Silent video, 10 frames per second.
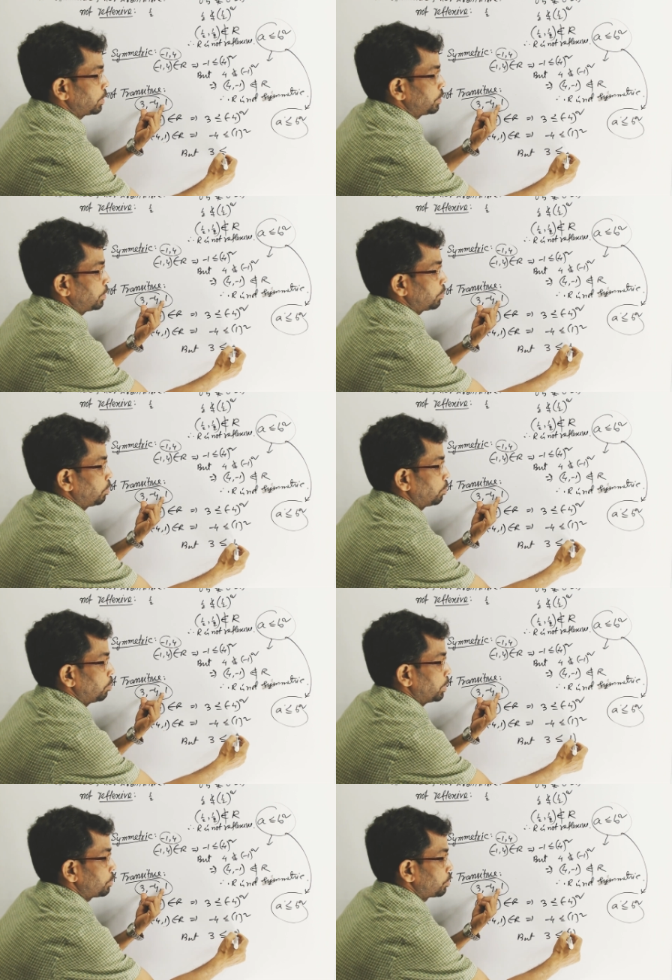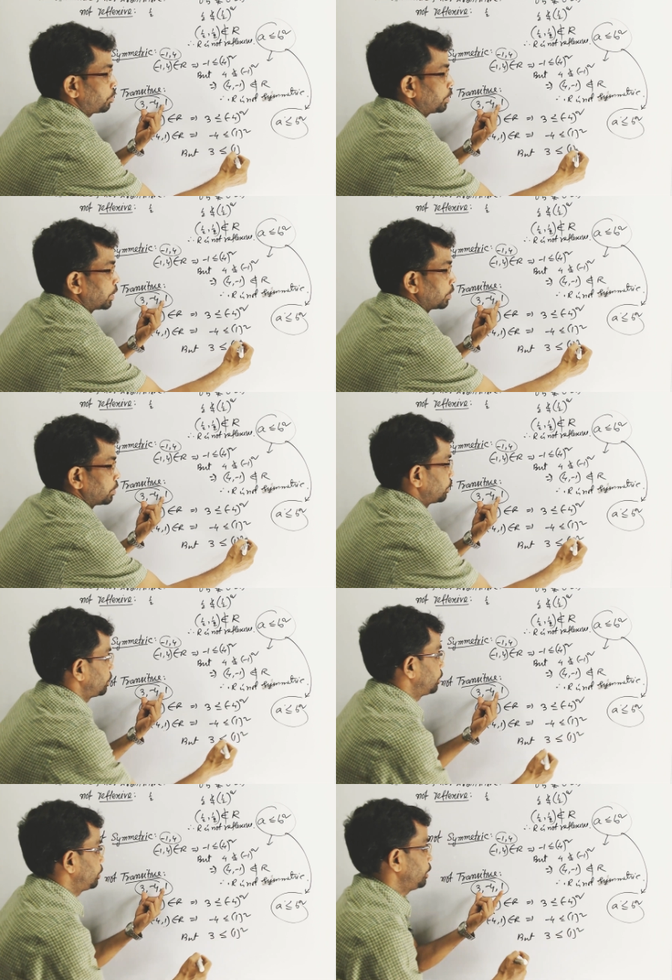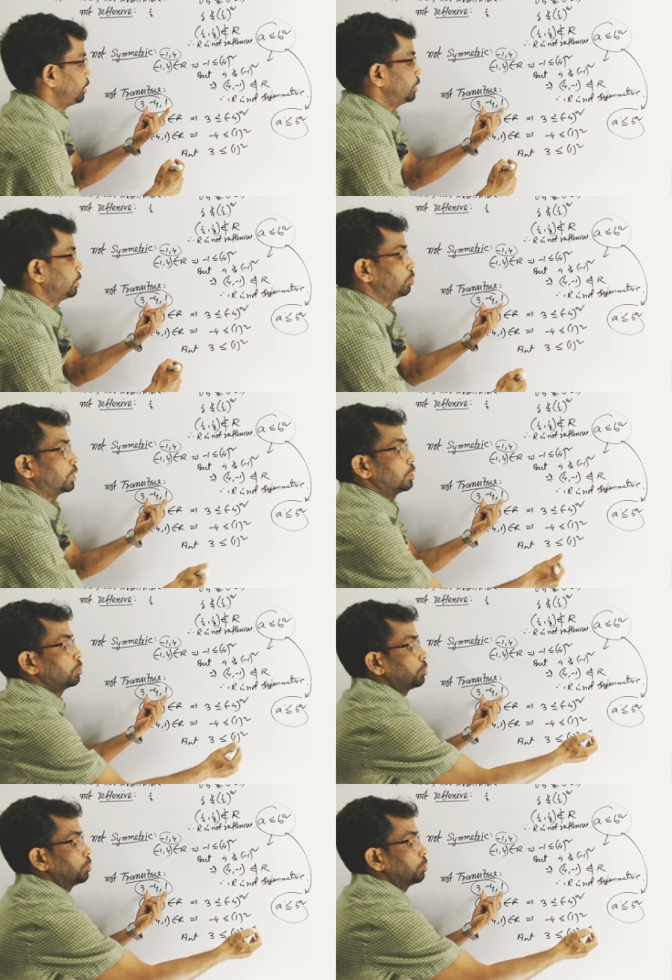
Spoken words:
than equal to 1 square, 3 and 1,